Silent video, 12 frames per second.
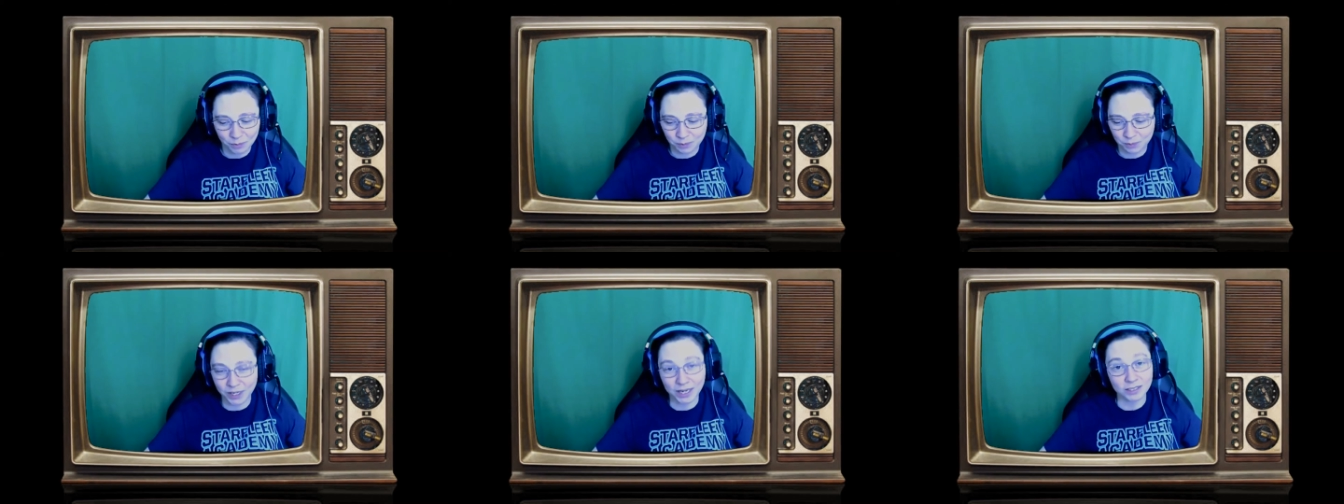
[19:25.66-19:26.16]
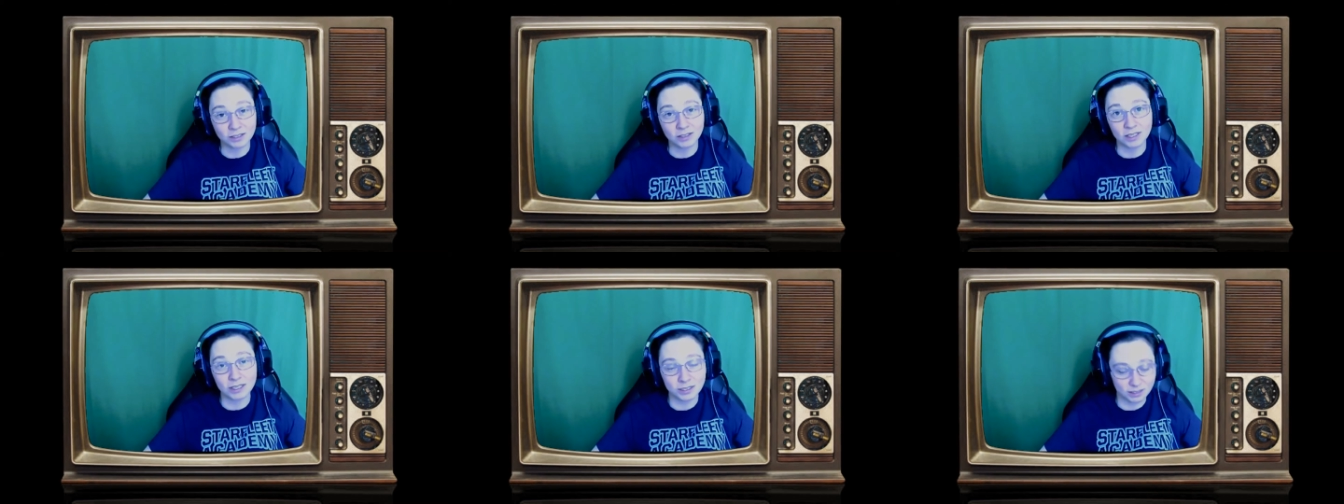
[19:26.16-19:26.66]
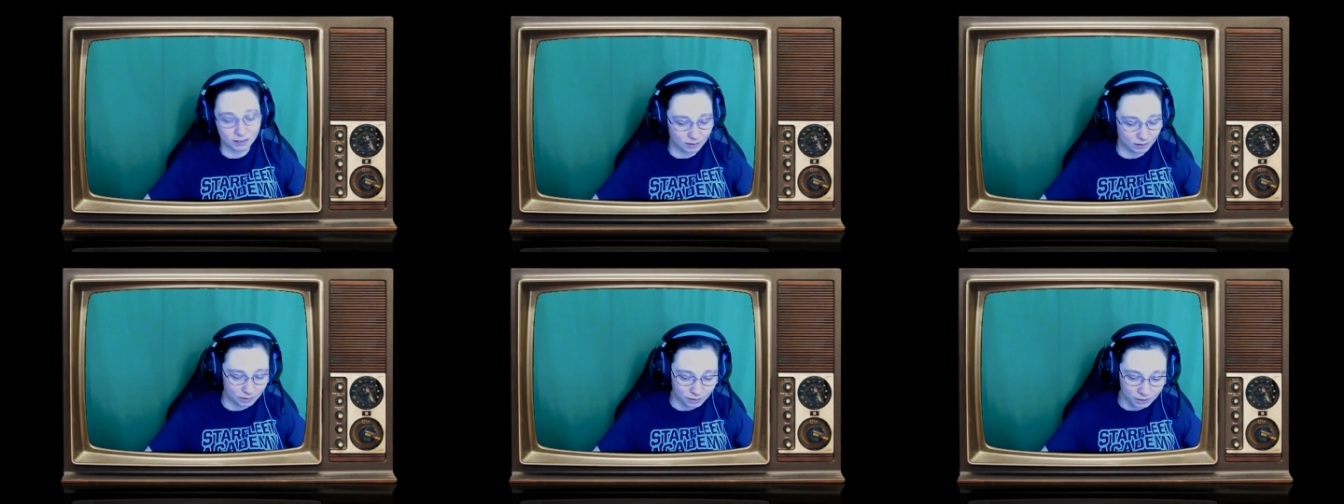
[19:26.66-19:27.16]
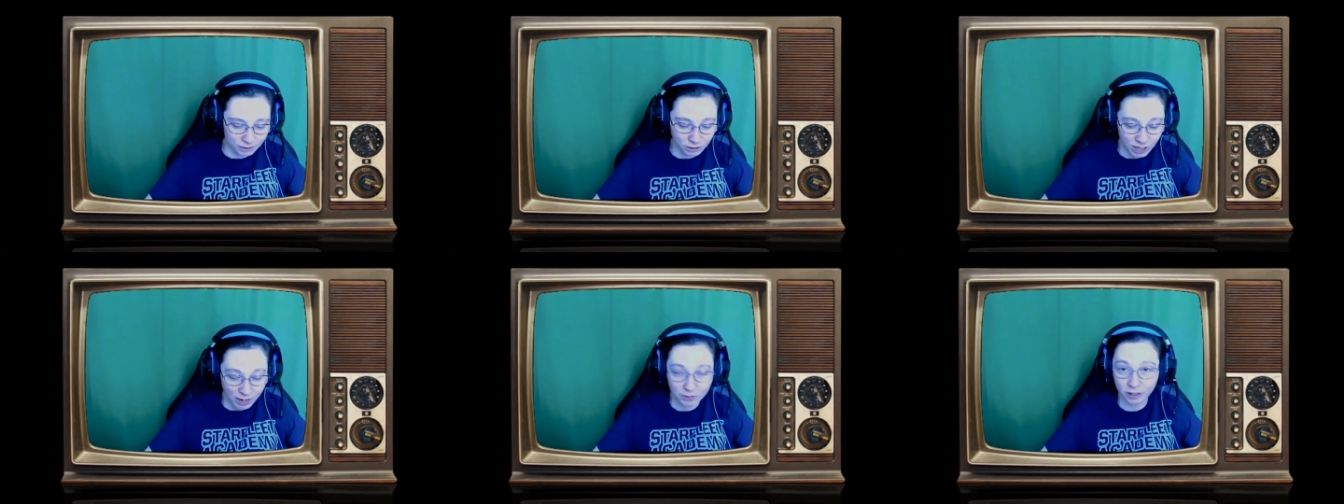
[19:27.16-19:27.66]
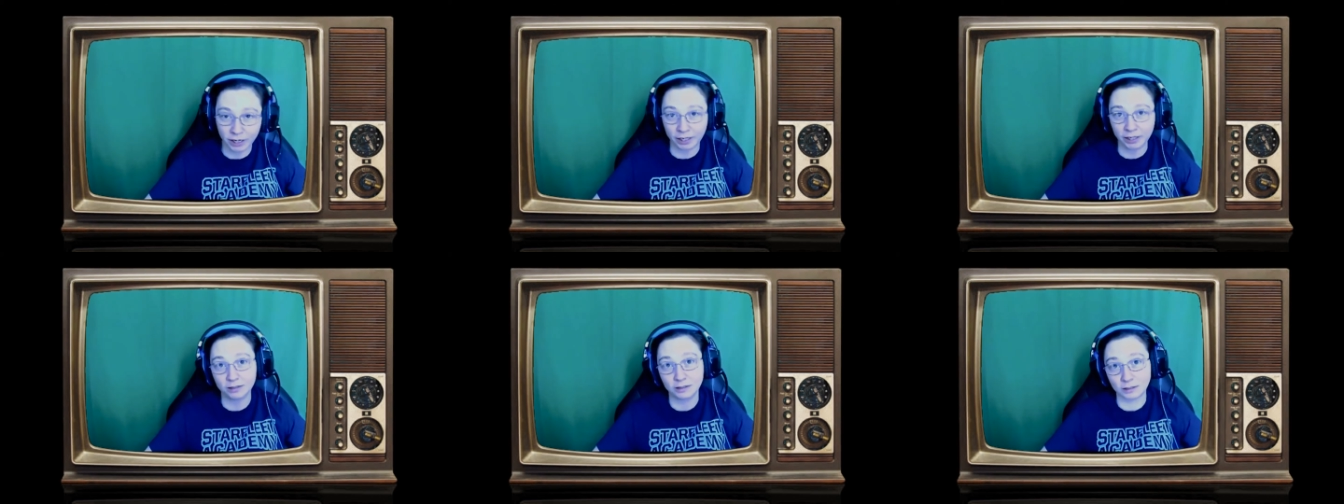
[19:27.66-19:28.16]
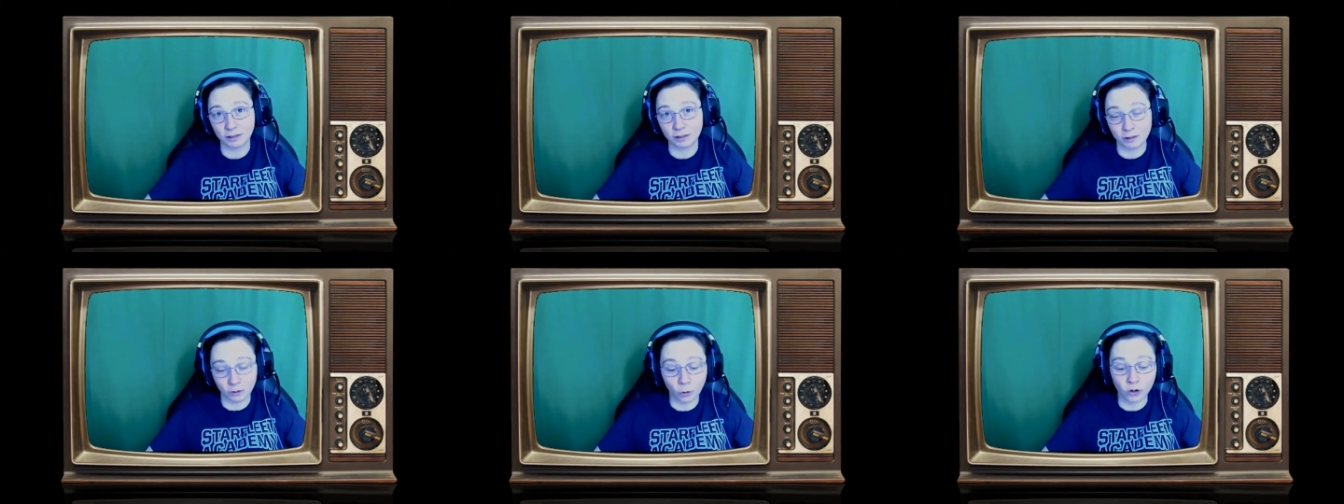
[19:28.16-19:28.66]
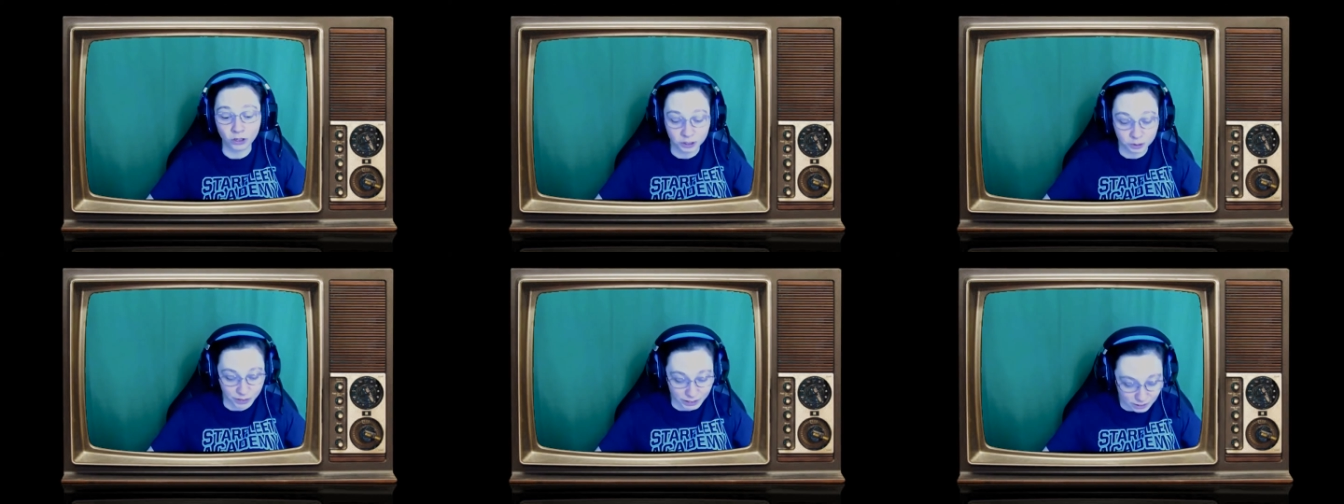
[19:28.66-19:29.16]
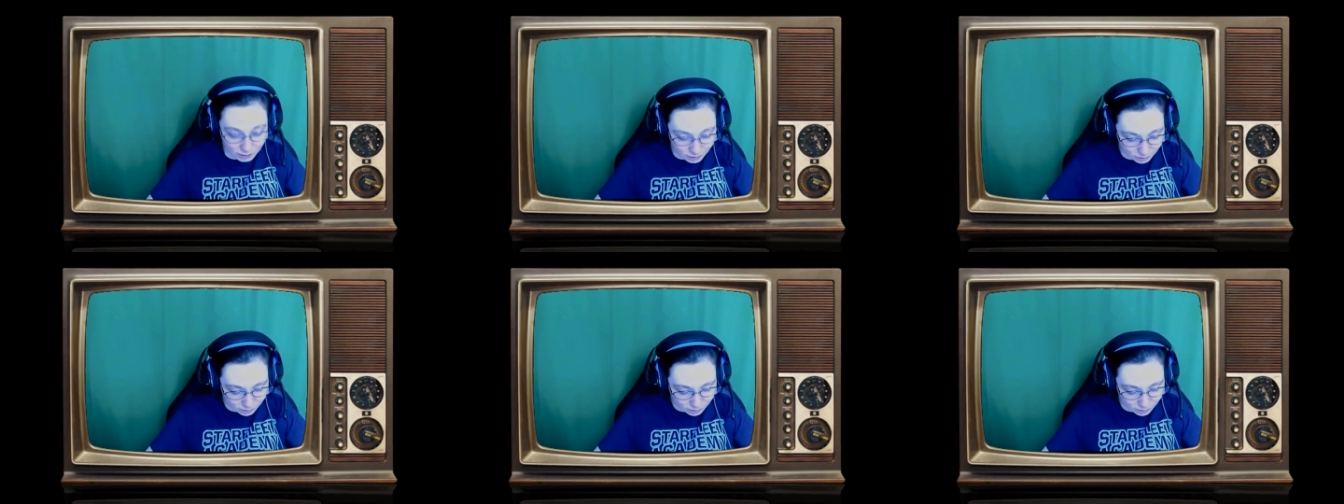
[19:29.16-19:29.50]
yeah, so this is chapter 8, The Orange Mist.